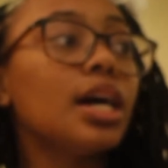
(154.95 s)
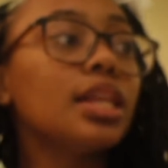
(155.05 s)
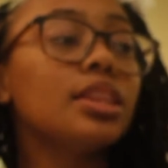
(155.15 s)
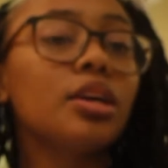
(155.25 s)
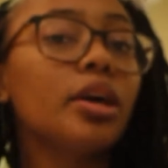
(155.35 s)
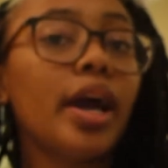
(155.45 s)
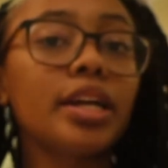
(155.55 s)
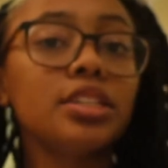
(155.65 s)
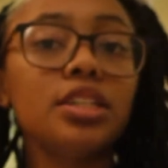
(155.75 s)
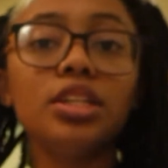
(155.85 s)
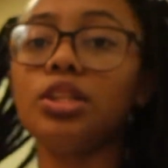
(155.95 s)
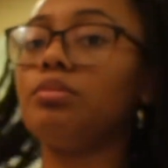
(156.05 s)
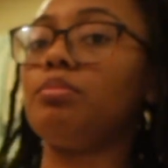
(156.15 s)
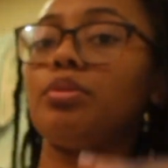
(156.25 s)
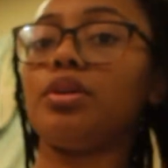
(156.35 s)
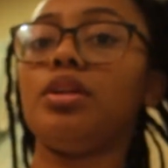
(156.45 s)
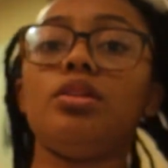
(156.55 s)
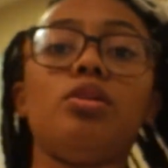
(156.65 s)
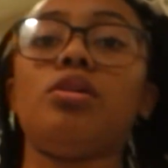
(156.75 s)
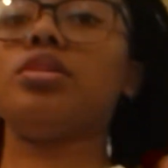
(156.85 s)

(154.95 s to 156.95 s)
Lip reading: they're actually pretty long